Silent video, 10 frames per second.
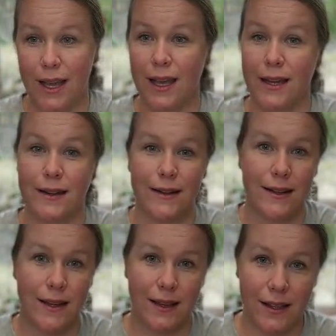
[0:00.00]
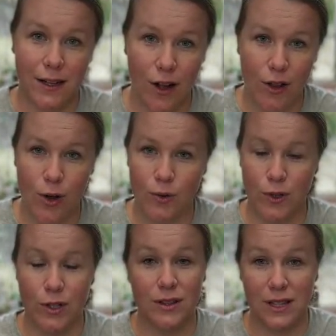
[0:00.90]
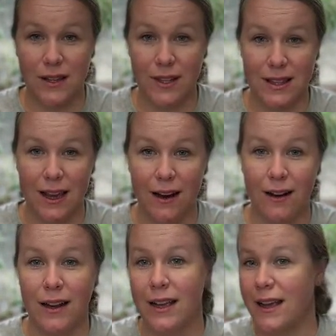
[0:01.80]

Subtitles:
and kill it all over, leave it there.